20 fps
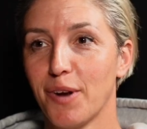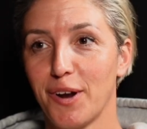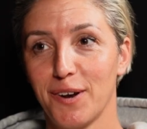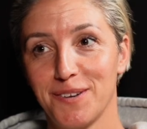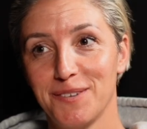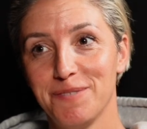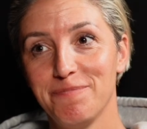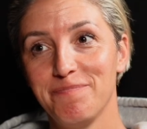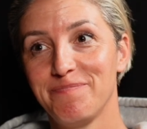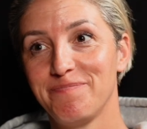
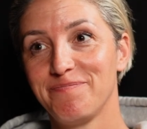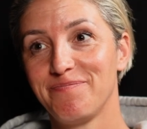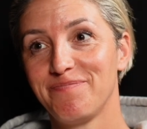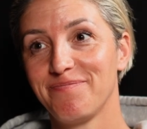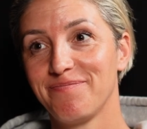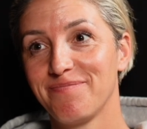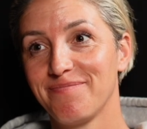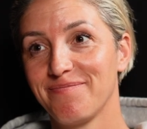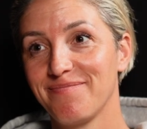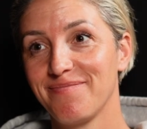Martin,
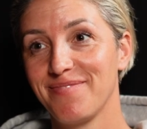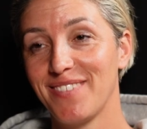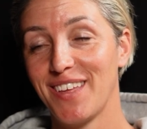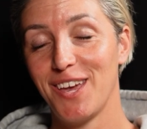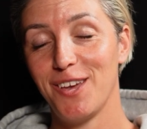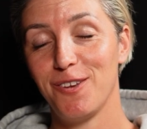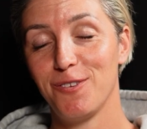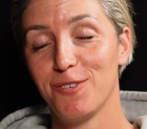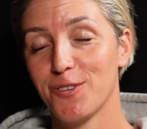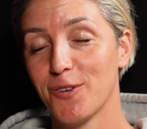
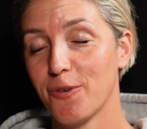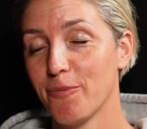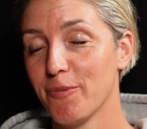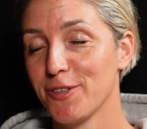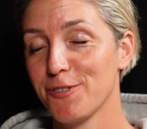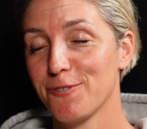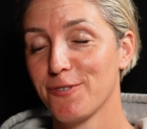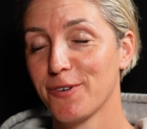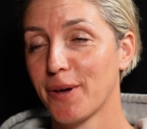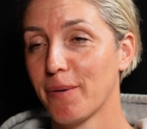thank you so
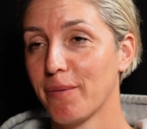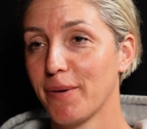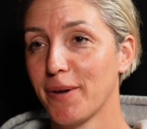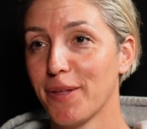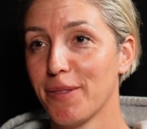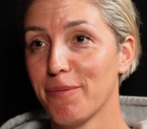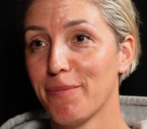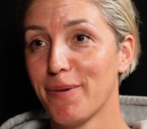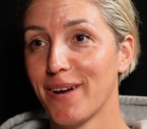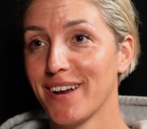much for
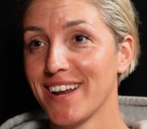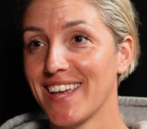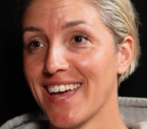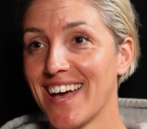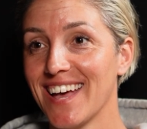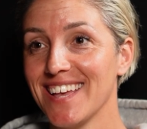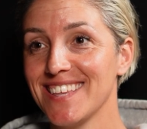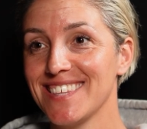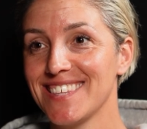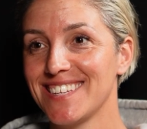coming on the
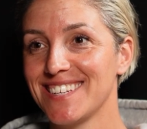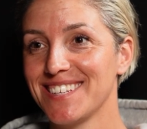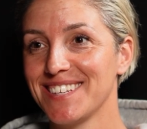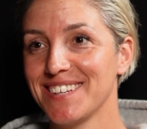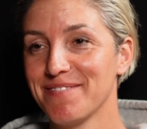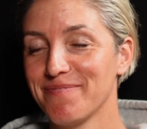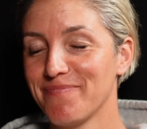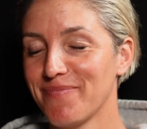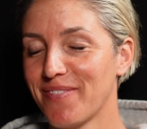podcast.